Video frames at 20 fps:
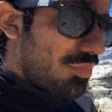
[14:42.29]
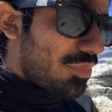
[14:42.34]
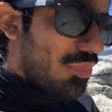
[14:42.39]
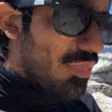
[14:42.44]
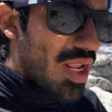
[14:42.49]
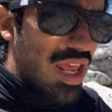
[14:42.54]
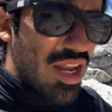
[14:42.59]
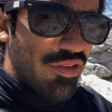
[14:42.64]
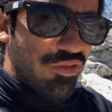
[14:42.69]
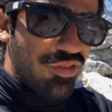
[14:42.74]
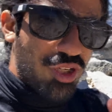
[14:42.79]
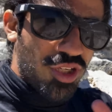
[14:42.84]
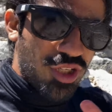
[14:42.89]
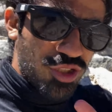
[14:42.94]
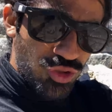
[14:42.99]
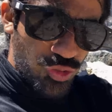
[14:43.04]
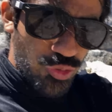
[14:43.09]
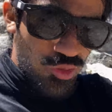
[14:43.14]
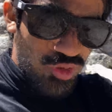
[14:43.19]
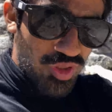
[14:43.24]
And if you can
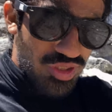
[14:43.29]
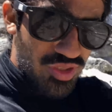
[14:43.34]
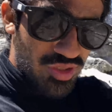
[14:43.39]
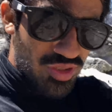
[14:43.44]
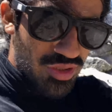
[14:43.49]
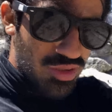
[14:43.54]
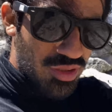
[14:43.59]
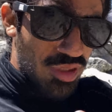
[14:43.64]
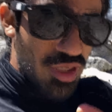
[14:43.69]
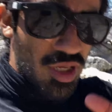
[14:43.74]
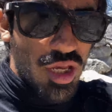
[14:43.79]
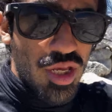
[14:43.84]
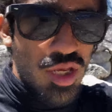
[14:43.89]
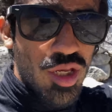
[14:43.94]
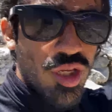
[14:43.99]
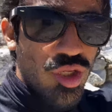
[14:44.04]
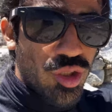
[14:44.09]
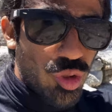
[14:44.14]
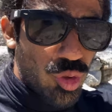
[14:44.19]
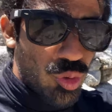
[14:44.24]
do this,
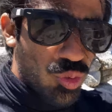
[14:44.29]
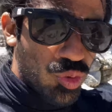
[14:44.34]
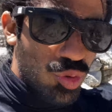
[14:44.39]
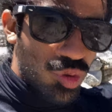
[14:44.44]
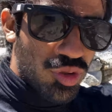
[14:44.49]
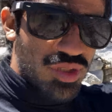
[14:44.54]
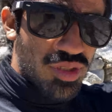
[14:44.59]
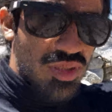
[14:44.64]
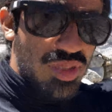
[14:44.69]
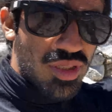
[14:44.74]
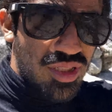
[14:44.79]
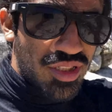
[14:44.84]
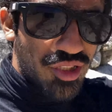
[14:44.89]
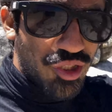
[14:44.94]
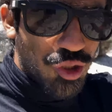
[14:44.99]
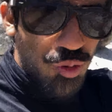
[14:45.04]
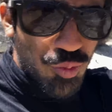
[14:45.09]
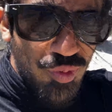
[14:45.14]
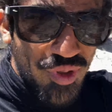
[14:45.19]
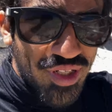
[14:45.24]
you will
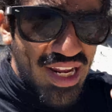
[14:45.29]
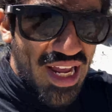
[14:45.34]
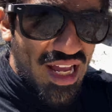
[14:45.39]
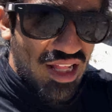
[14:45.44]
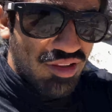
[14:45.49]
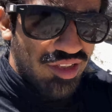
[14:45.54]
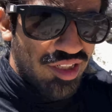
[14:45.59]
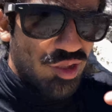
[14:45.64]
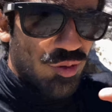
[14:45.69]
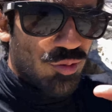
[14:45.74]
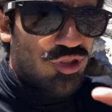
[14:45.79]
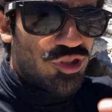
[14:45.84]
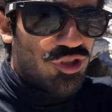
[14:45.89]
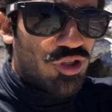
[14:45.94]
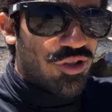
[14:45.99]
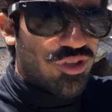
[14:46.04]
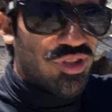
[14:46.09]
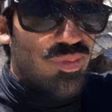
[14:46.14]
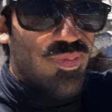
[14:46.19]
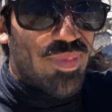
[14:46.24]
your reality will
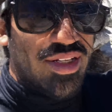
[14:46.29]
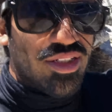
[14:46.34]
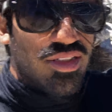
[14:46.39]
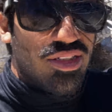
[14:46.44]
start to bend.